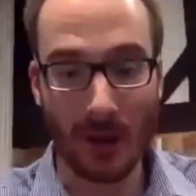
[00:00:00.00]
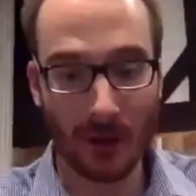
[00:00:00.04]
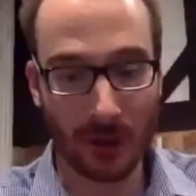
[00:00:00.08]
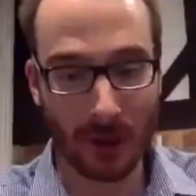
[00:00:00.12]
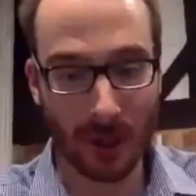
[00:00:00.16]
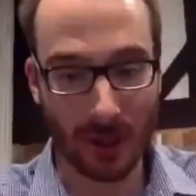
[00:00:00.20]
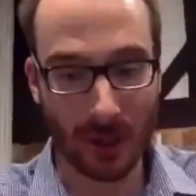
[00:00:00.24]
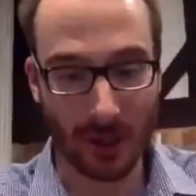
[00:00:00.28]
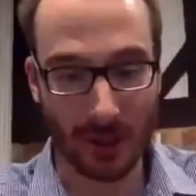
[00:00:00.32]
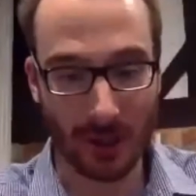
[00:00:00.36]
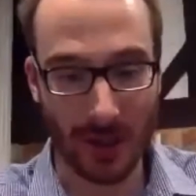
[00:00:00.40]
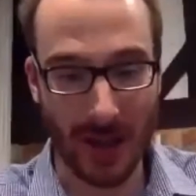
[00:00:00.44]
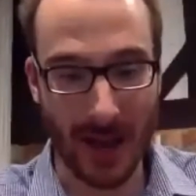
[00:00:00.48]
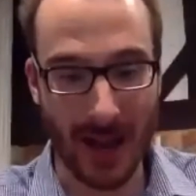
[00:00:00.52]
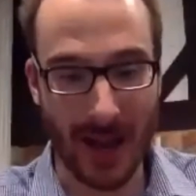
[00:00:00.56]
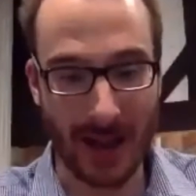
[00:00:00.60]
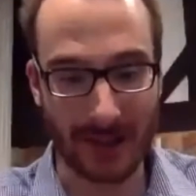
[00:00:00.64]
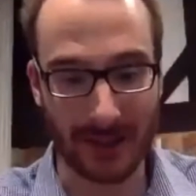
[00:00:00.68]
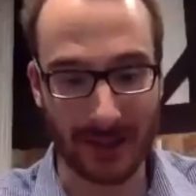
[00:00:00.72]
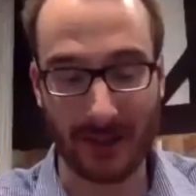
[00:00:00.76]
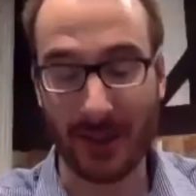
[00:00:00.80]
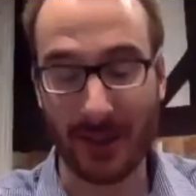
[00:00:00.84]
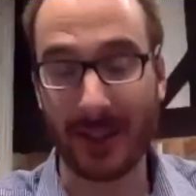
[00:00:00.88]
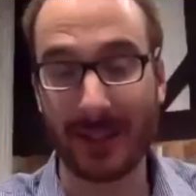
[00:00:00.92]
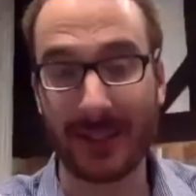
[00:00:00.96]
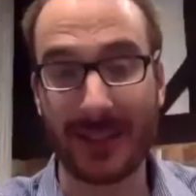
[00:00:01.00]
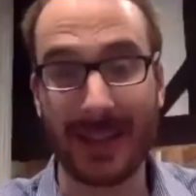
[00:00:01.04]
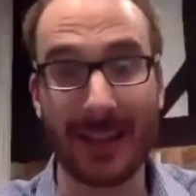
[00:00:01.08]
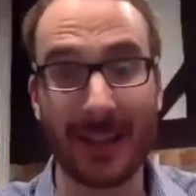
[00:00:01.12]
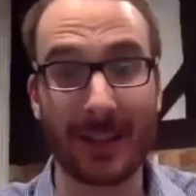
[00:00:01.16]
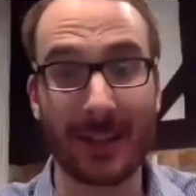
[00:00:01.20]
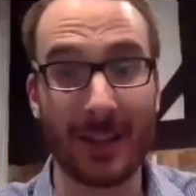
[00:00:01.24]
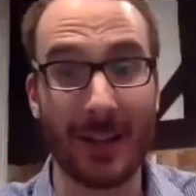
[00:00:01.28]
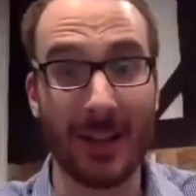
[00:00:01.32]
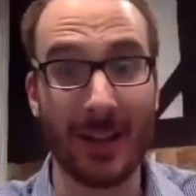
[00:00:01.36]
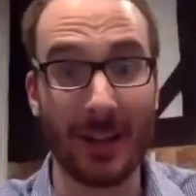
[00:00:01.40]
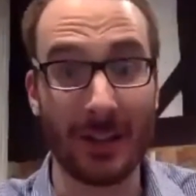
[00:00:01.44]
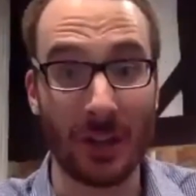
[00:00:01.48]
just as a think
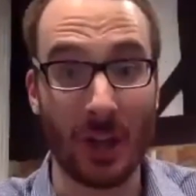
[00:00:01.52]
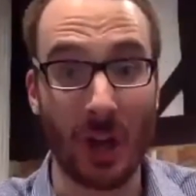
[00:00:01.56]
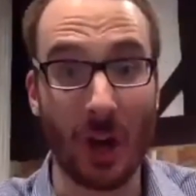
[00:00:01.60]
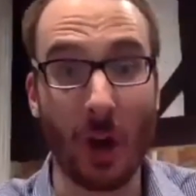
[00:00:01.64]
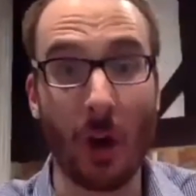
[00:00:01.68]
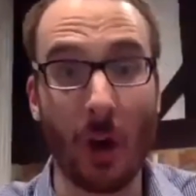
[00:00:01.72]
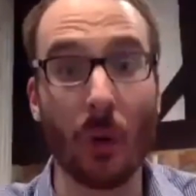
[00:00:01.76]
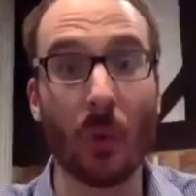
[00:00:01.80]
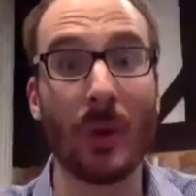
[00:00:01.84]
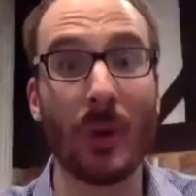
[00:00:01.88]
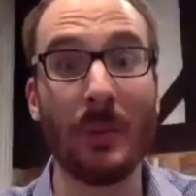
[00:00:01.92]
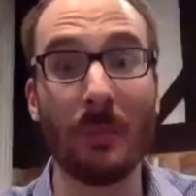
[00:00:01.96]
tank as a whole,